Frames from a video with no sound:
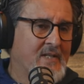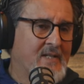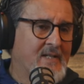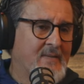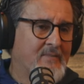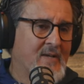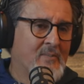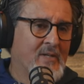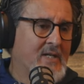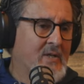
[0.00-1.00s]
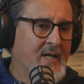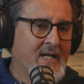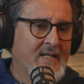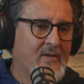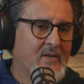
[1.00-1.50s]
Um, they played
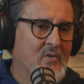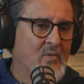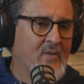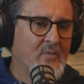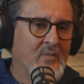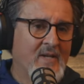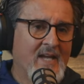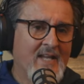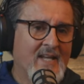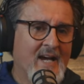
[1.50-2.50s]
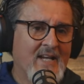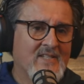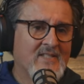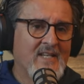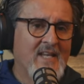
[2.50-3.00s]
great. You know, we we had
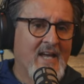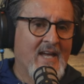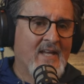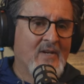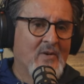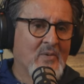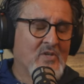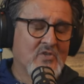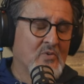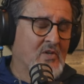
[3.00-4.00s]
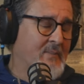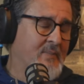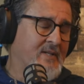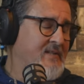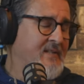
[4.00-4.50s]
guys. Uh, you know, we just were
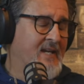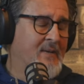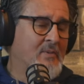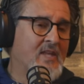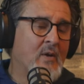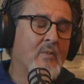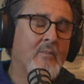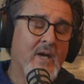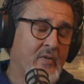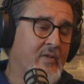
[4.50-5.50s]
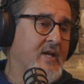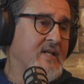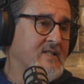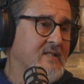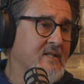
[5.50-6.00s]
limping, and but they were better than
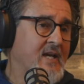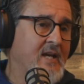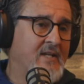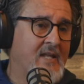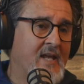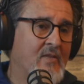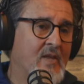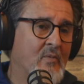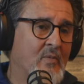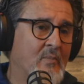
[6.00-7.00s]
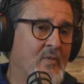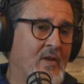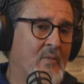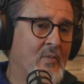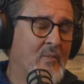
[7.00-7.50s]
us and they they were
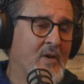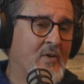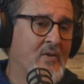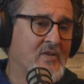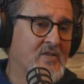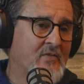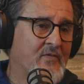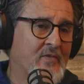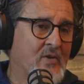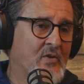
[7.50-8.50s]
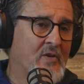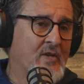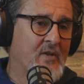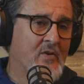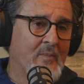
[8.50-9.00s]
they were better than us on the field.
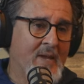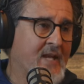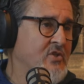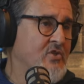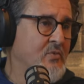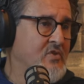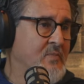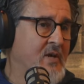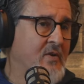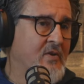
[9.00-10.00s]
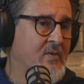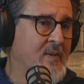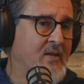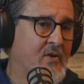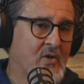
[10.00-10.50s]
Their manager was better than
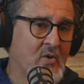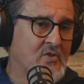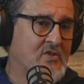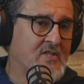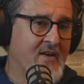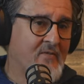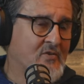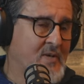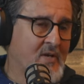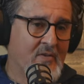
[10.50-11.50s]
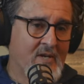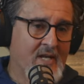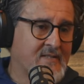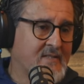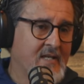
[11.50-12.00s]
me. Their coaching staff was better than
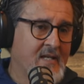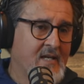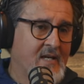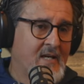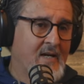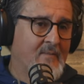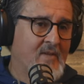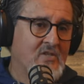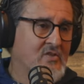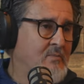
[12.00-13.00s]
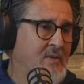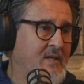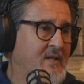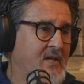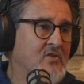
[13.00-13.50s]
us. Um, they just
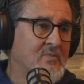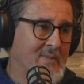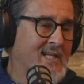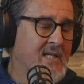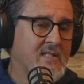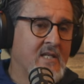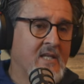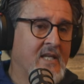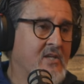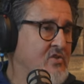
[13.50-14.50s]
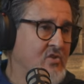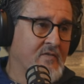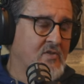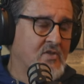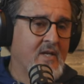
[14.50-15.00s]
beat they just beat us, and they
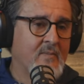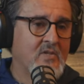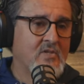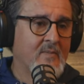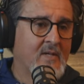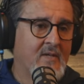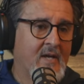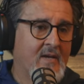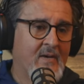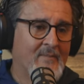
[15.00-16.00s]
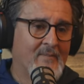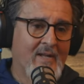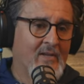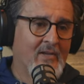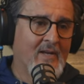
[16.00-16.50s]
deserved the championship. And I, I,
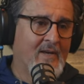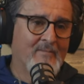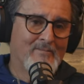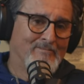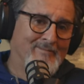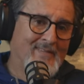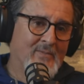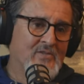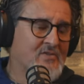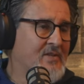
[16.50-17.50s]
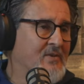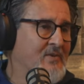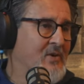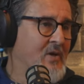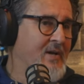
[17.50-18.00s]
I, it was just a,
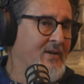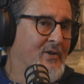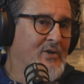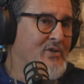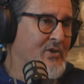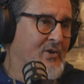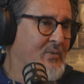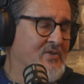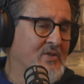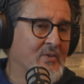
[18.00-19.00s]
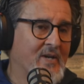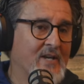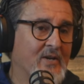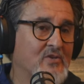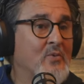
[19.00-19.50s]
a good year. It wasn't a great
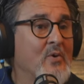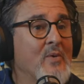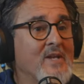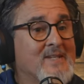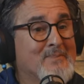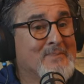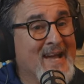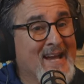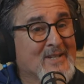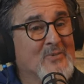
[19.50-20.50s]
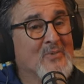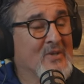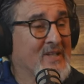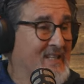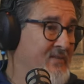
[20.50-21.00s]
year, so we went back to
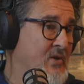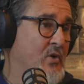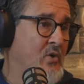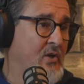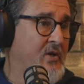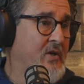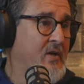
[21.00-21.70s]
work even earlier.